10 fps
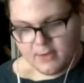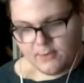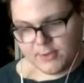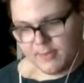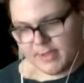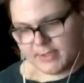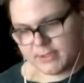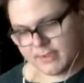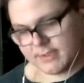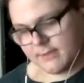When you're buying
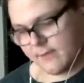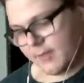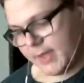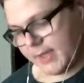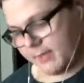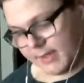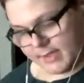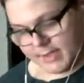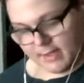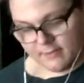junk silver, you're buying it by the
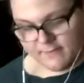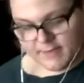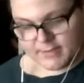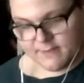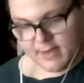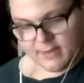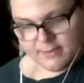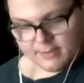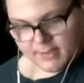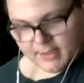dollar face
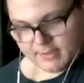value, okay?